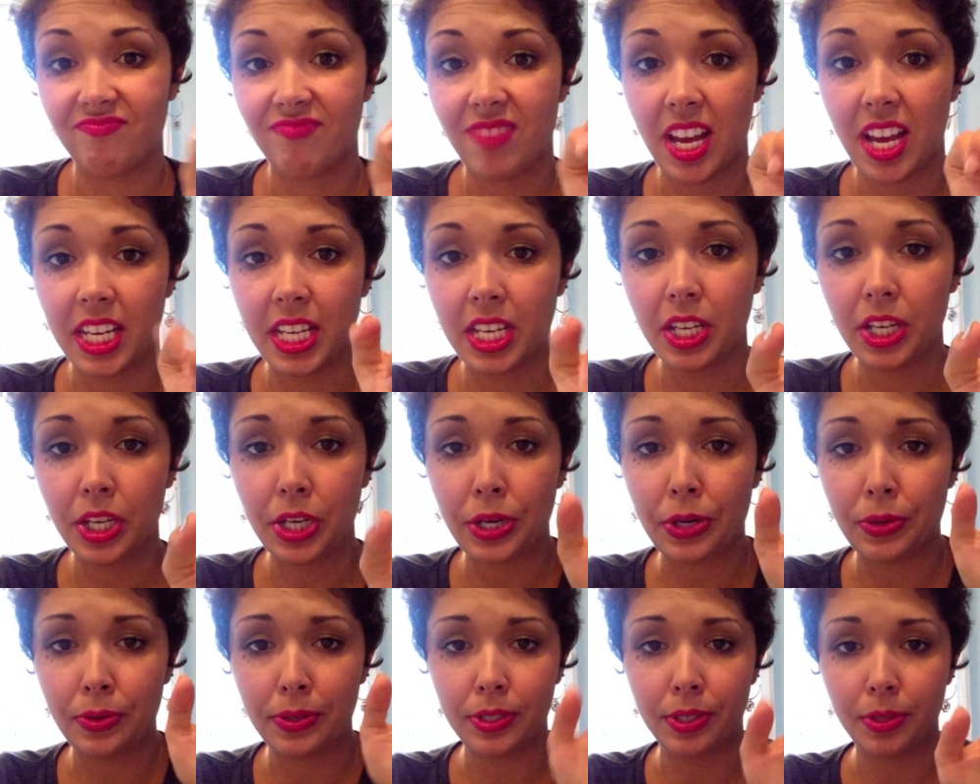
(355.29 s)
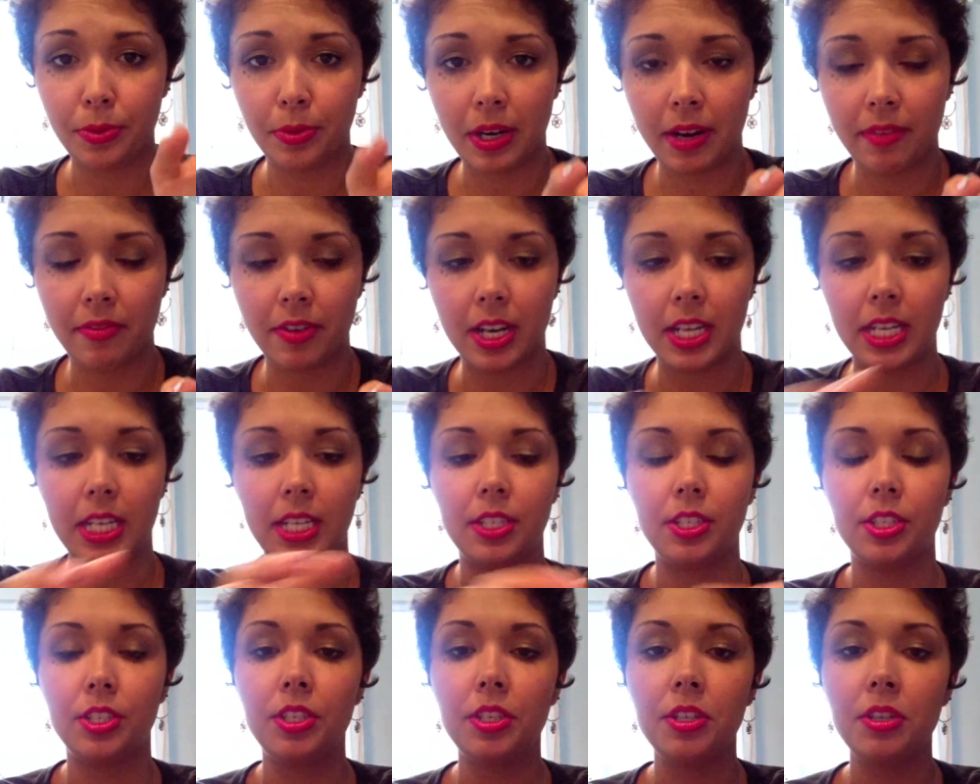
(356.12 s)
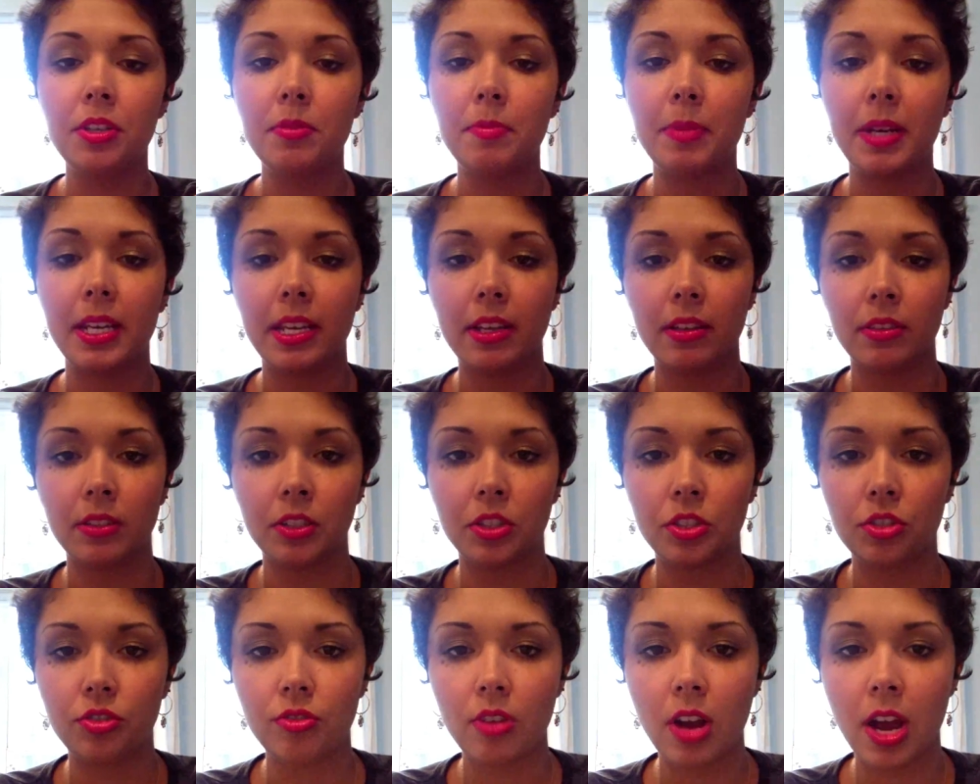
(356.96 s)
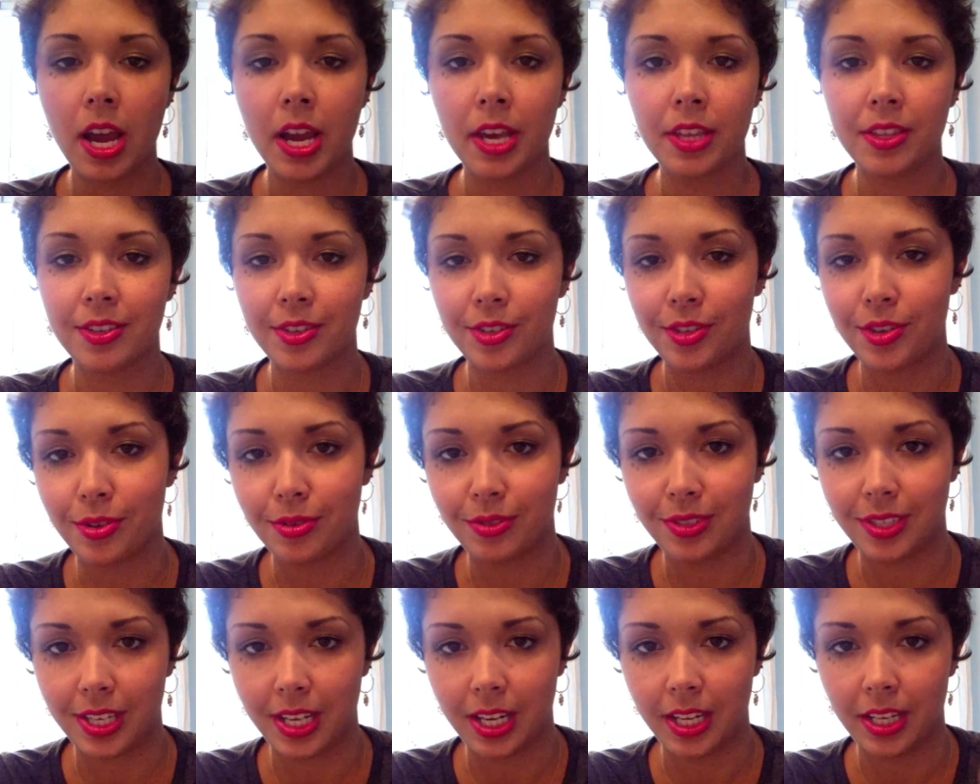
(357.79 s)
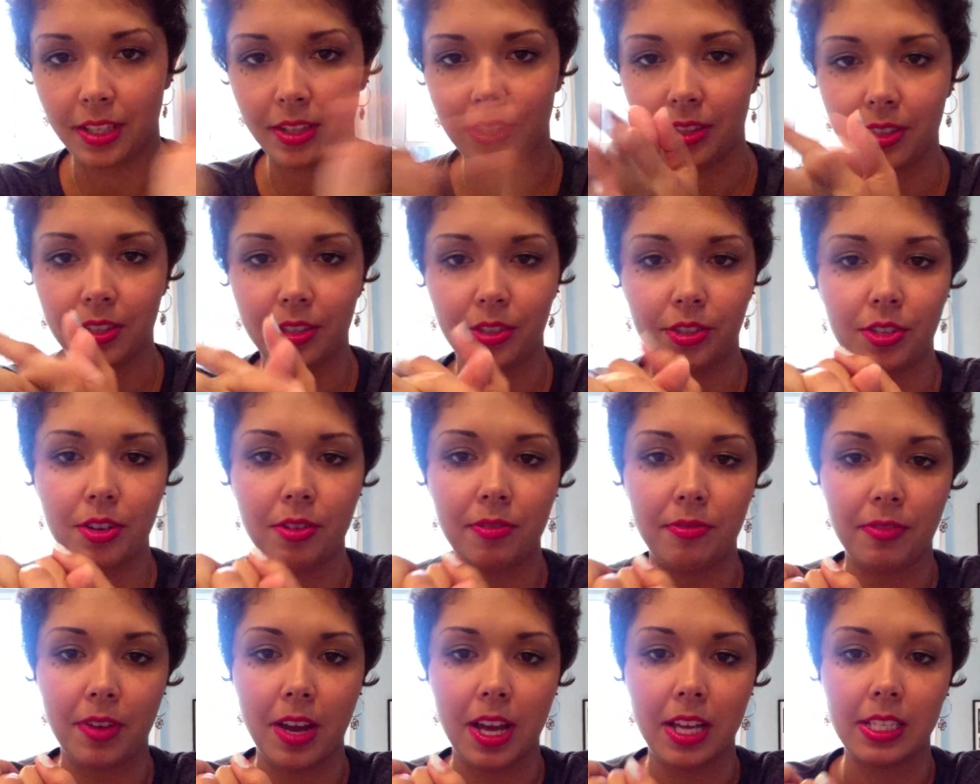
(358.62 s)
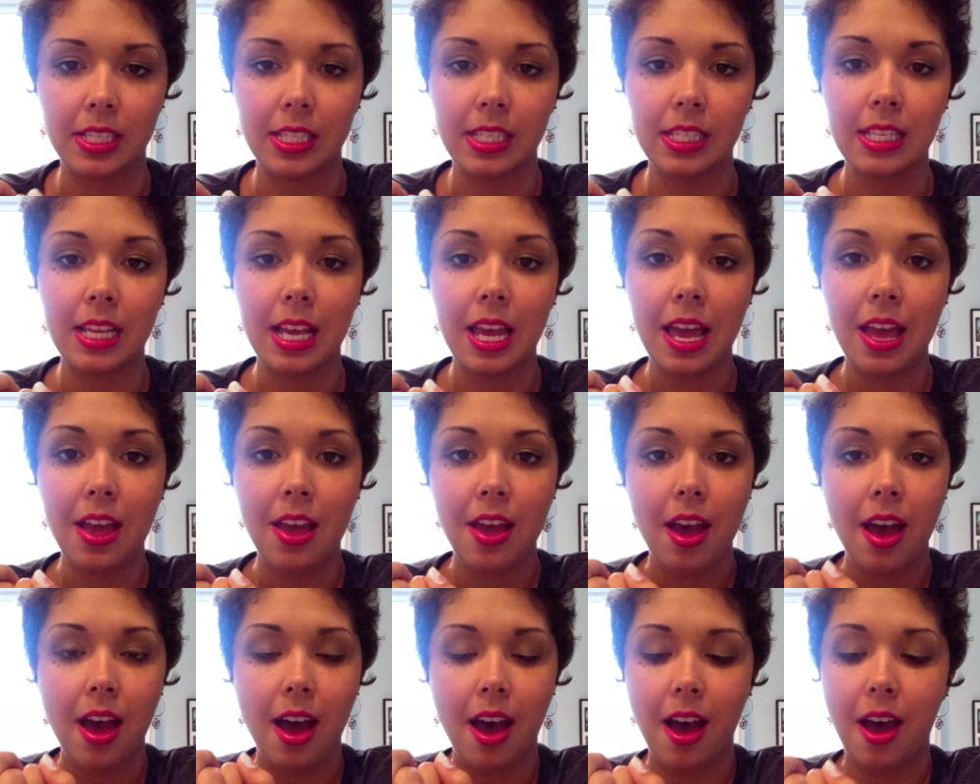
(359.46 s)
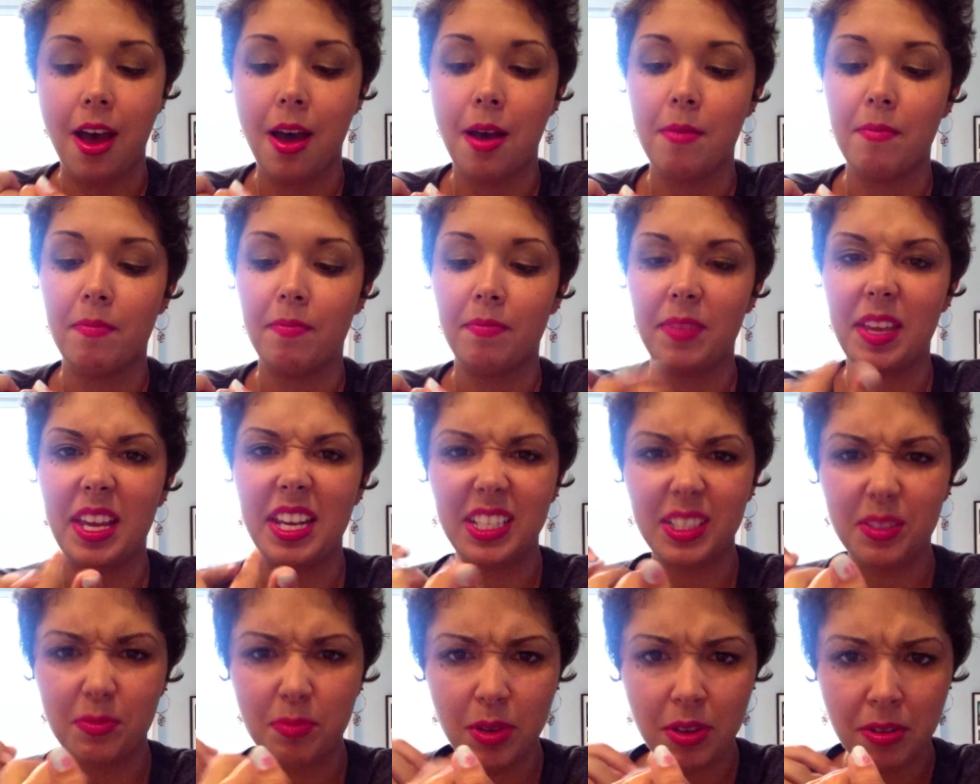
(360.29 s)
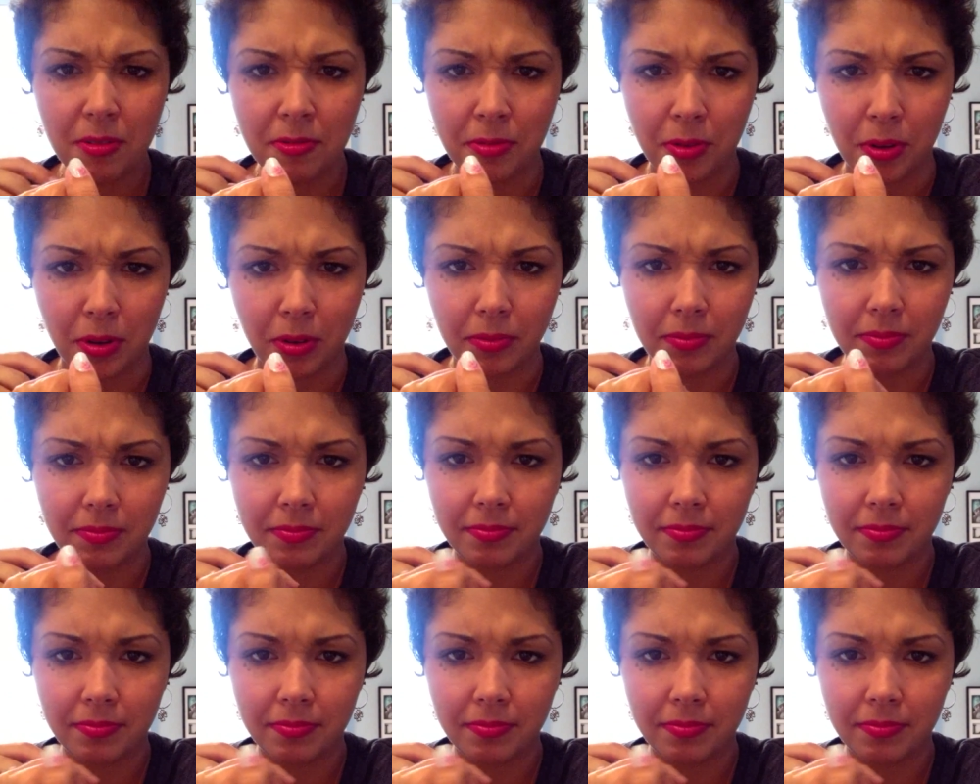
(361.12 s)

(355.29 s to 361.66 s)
I can go and do whatever I need to do. My nail is dry. There's no stink. There's no fuss. And it's beautiful.